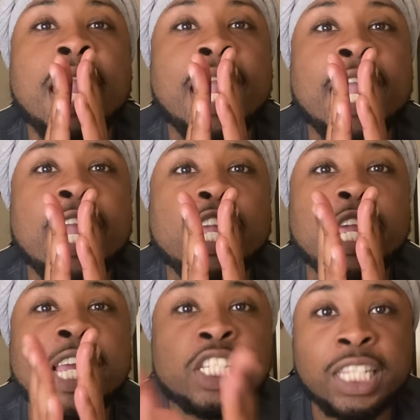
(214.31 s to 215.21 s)
And
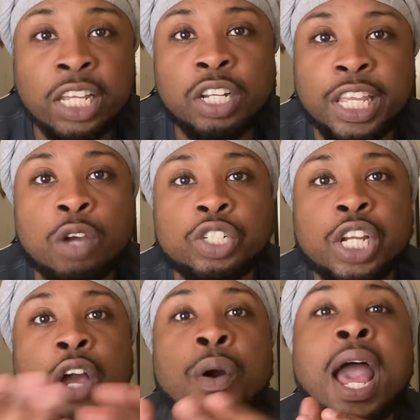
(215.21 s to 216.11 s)
it's literally your
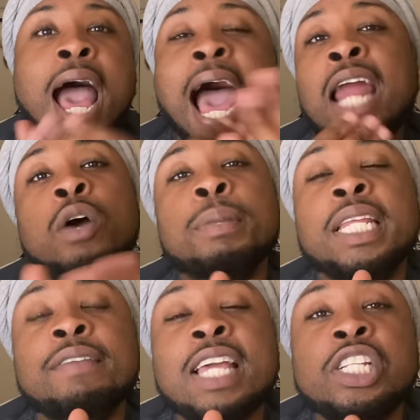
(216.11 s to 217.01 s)
show. I don't
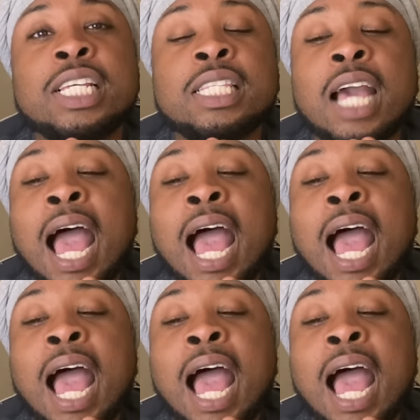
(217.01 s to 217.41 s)
believe that, Jessica.